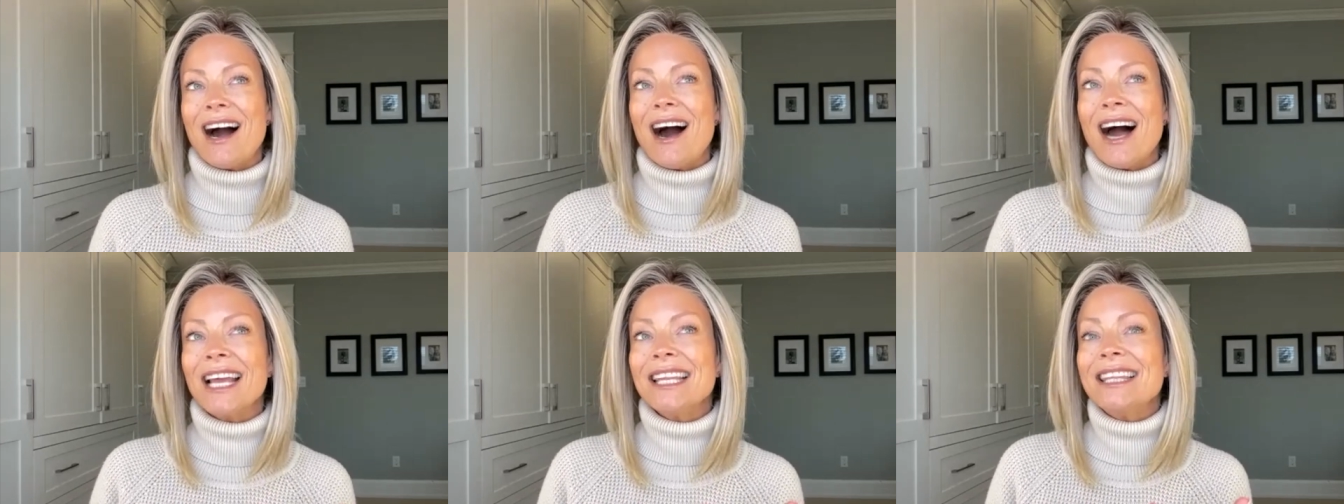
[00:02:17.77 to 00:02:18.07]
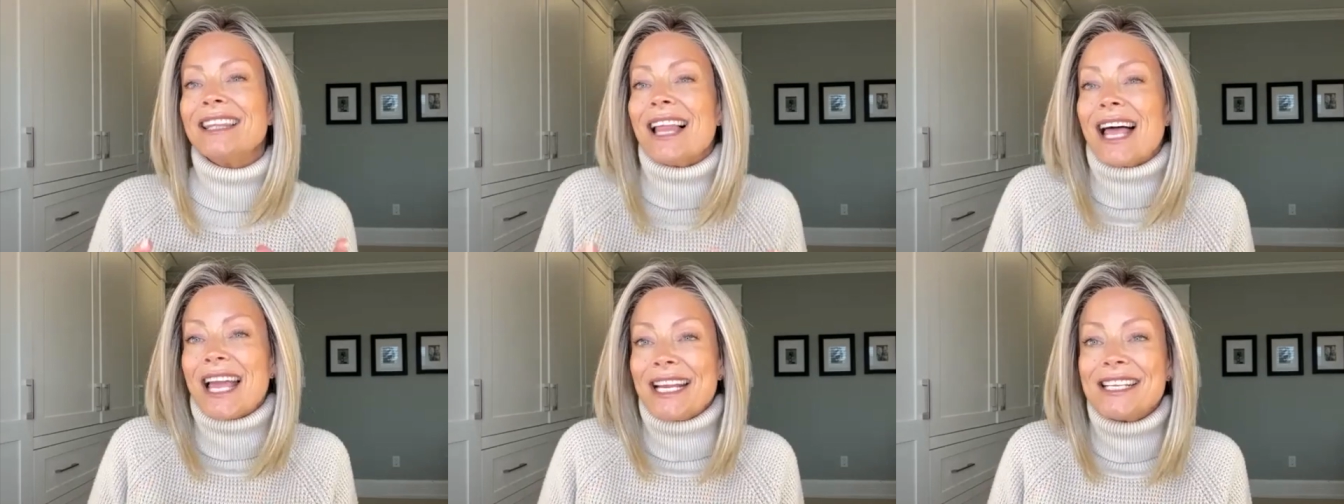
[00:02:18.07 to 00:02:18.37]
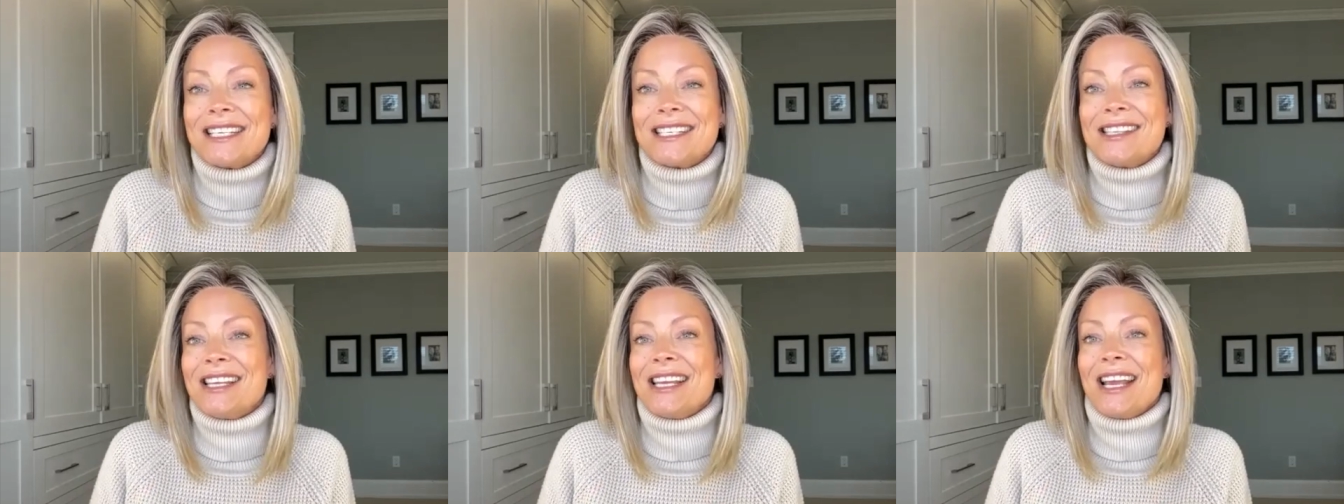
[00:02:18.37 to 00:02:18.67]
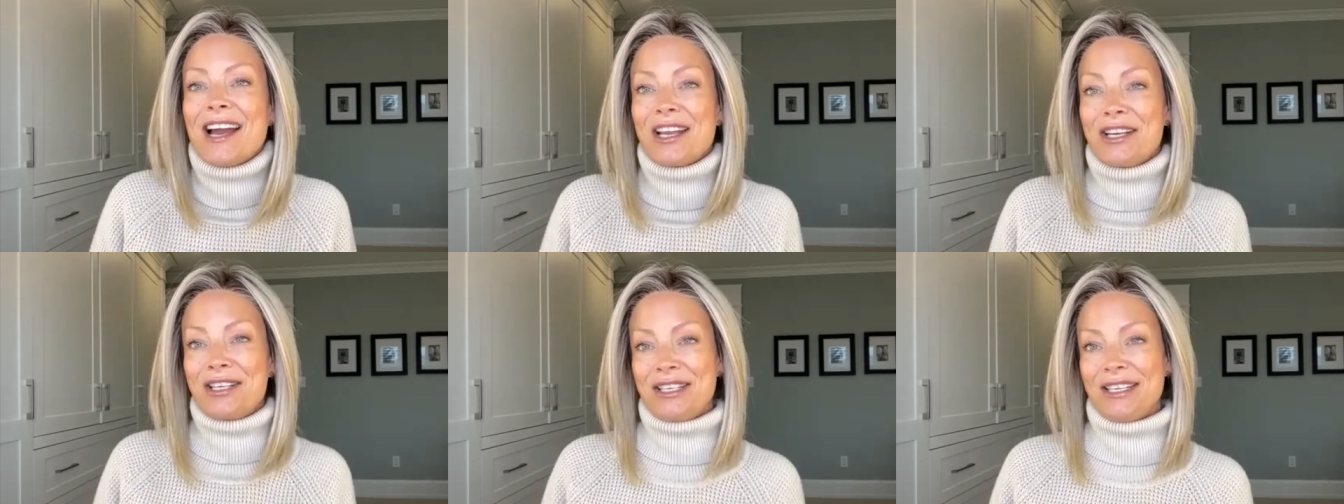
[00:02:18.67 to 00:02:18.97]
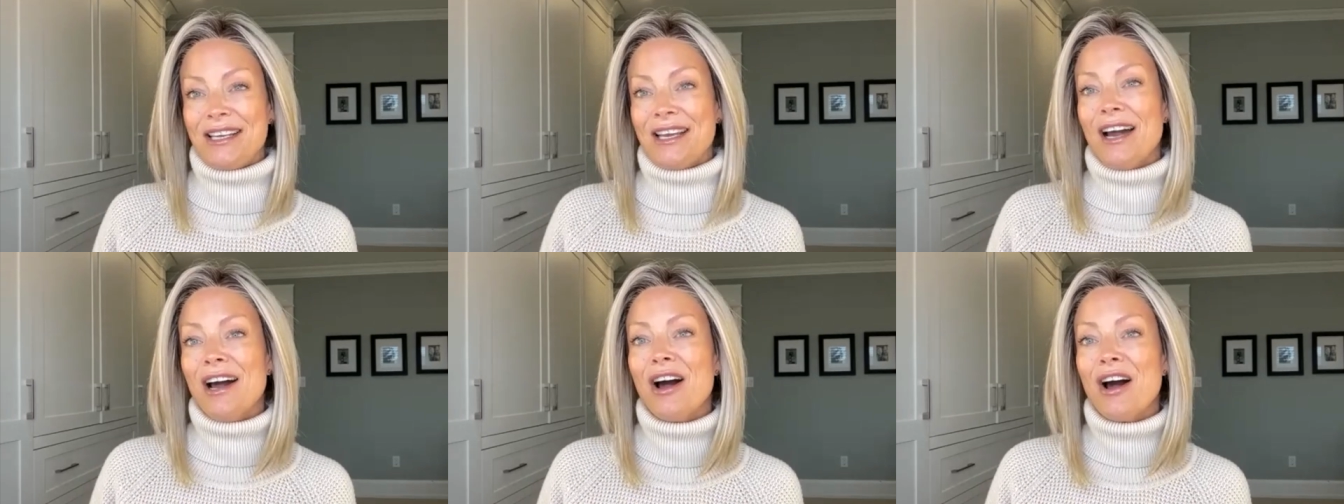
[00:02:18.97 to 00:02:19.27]
I liked the
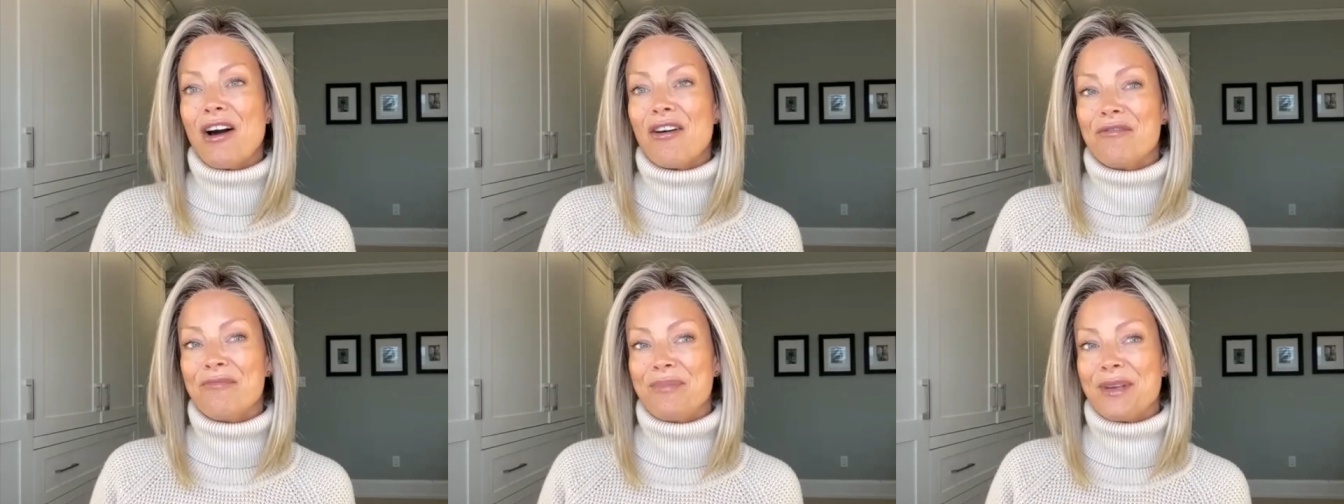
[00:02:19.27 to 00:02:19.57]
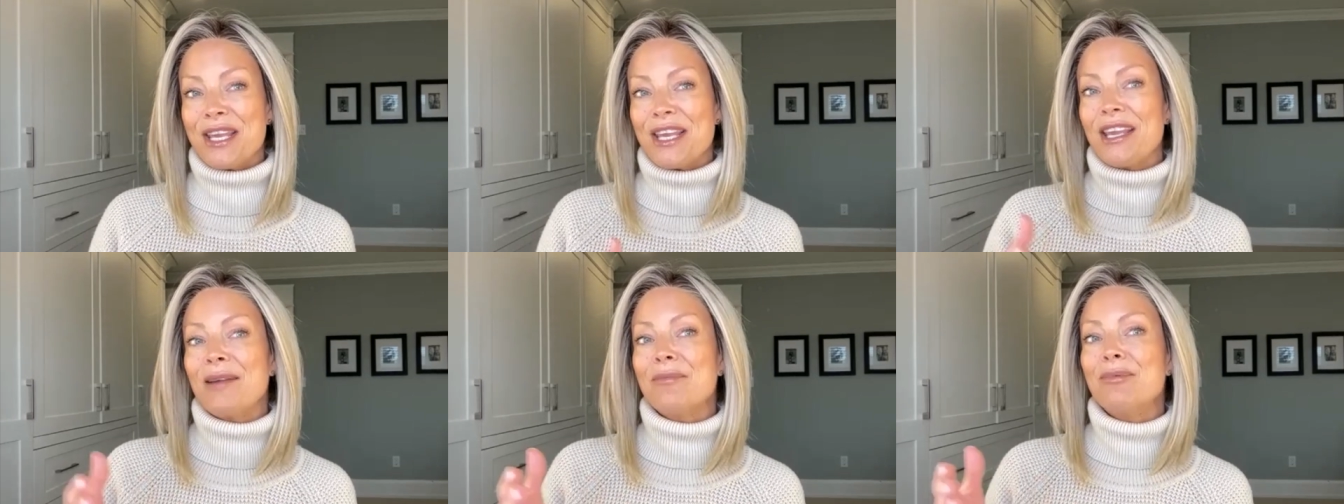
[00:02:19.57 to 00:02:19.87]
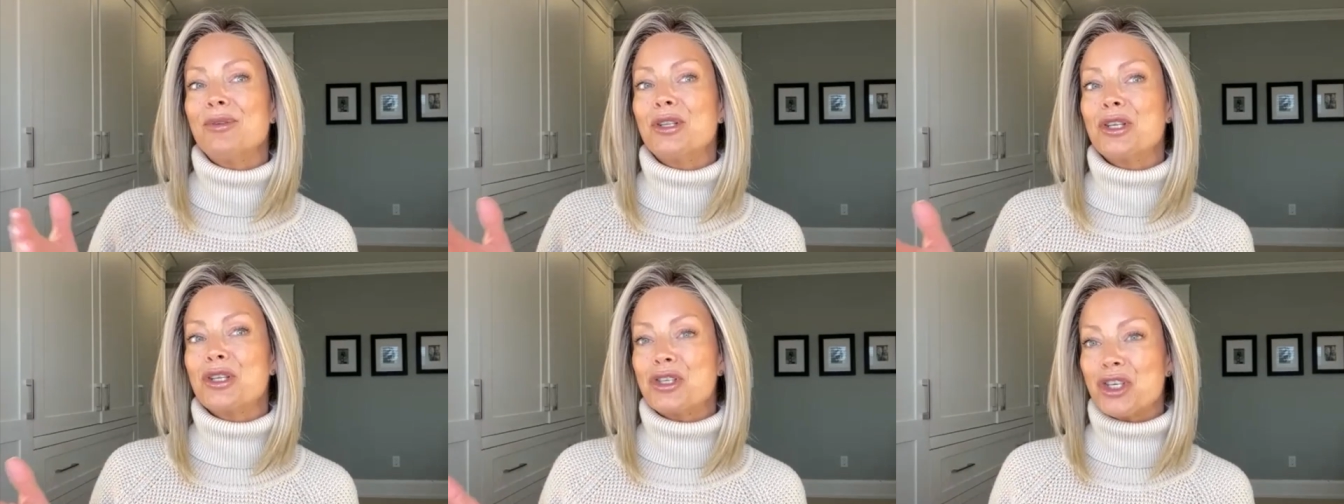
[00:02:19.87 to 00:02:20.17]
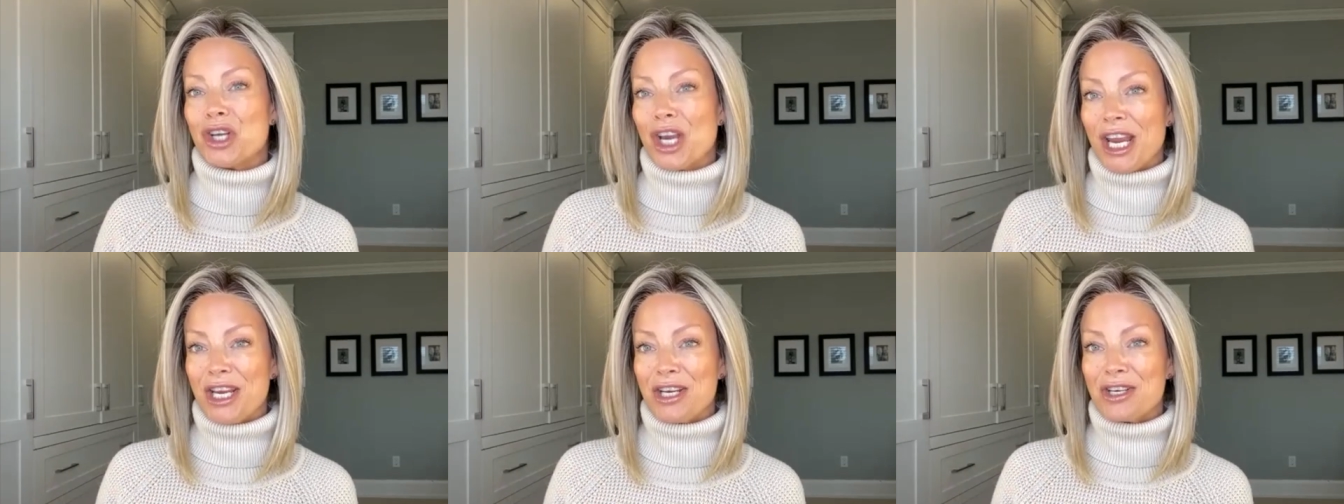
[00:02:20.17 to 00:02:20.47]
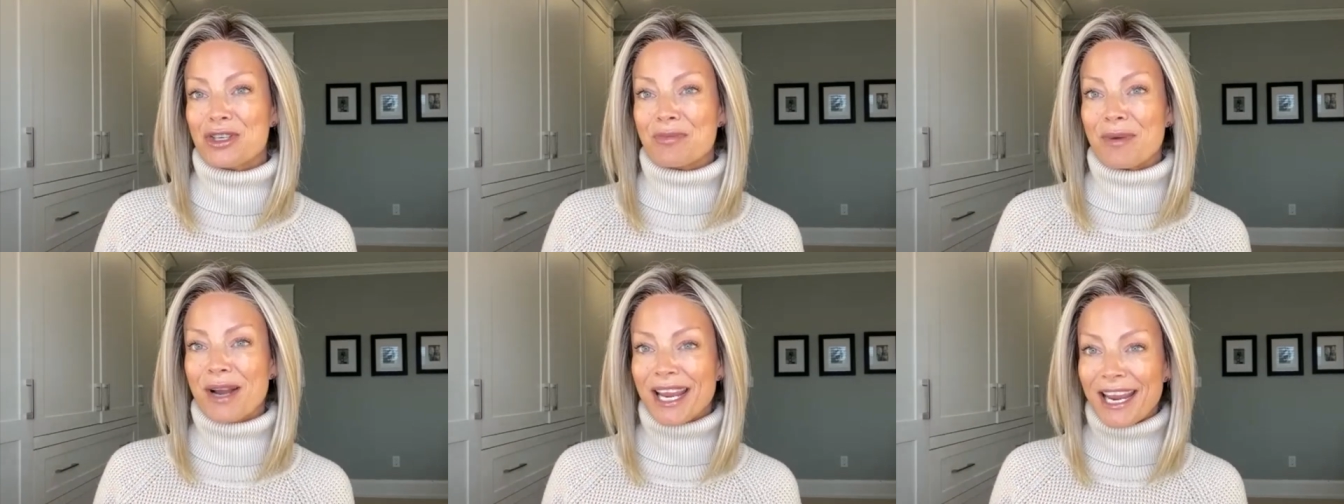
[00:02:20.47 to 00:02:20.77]
idea of being able to
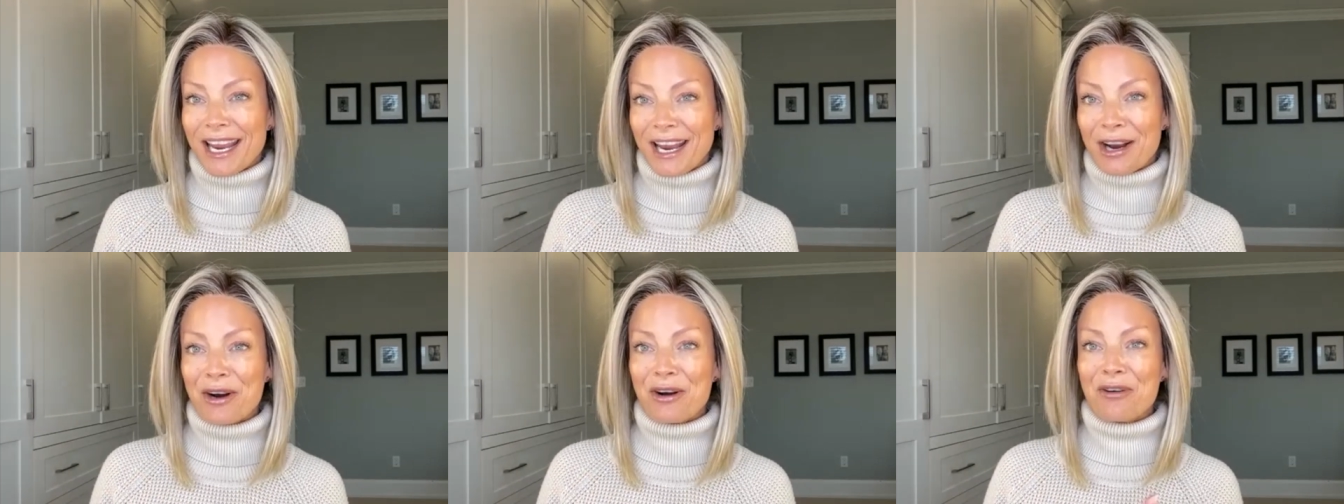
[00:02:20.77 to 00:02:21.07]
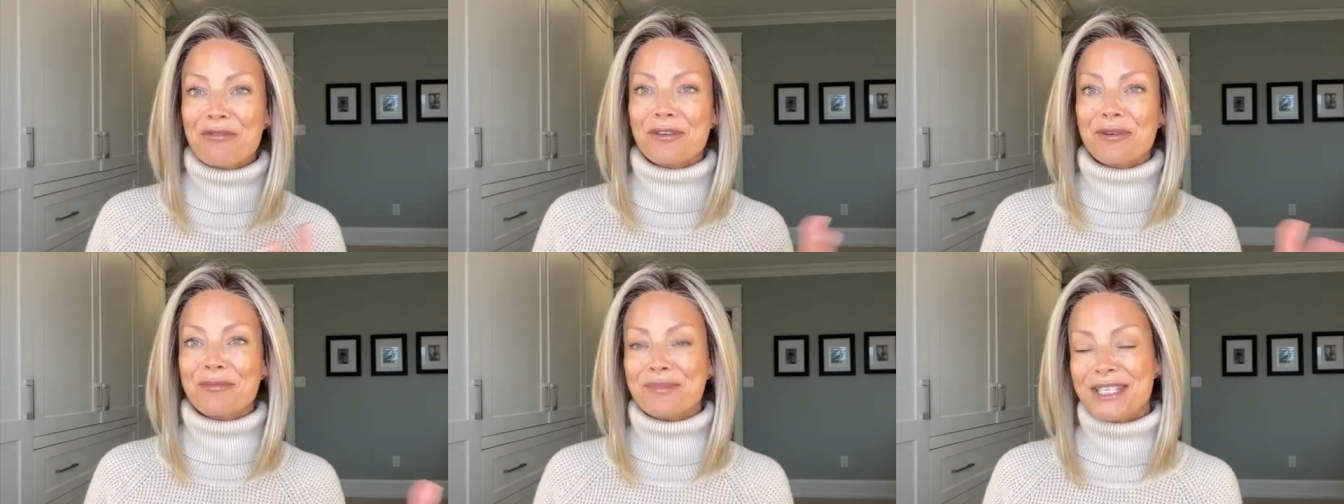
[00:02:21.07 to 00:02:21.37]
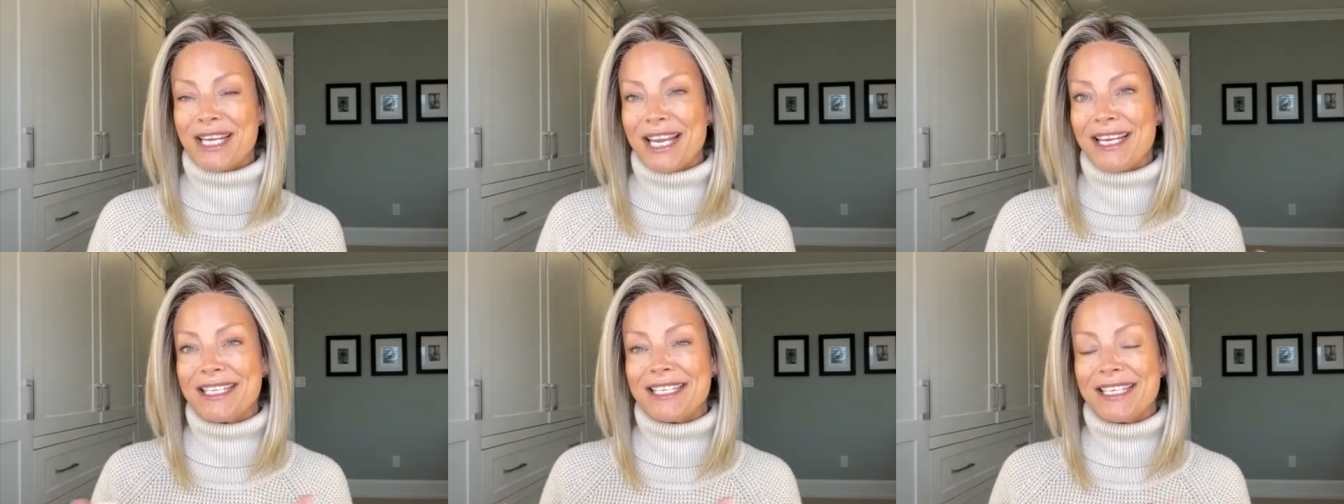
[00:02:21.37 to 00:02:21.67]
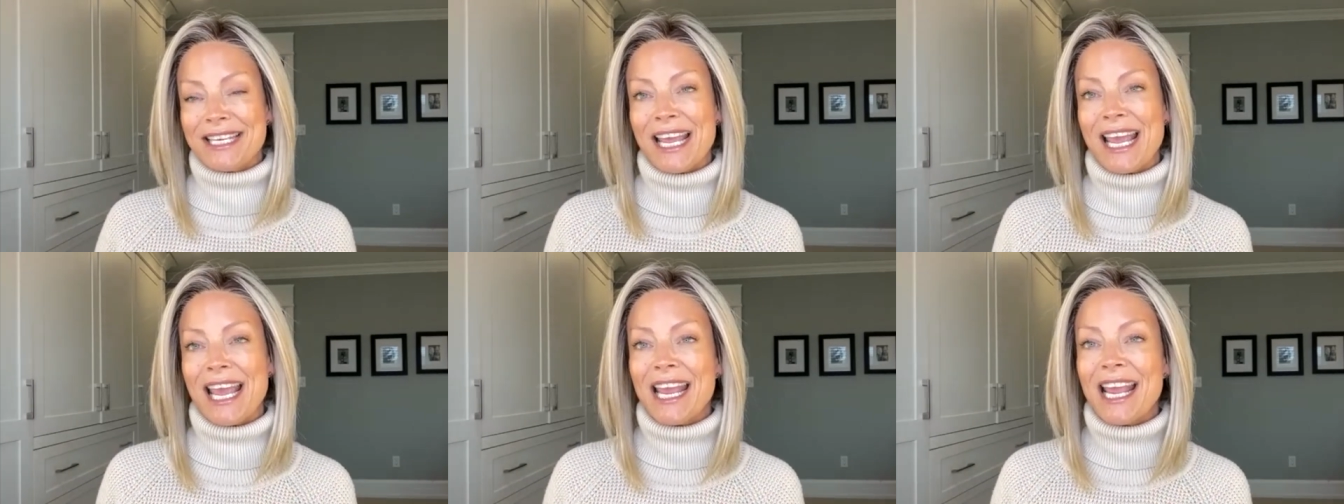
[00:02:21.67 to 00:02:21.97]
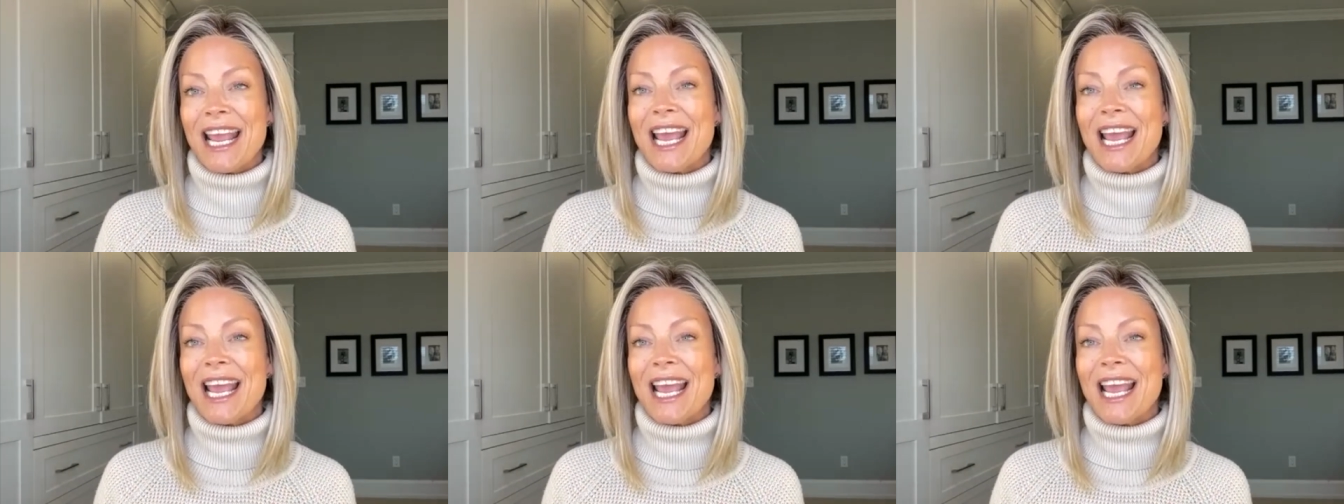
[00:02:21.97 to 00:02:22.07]
change my hair from day to day,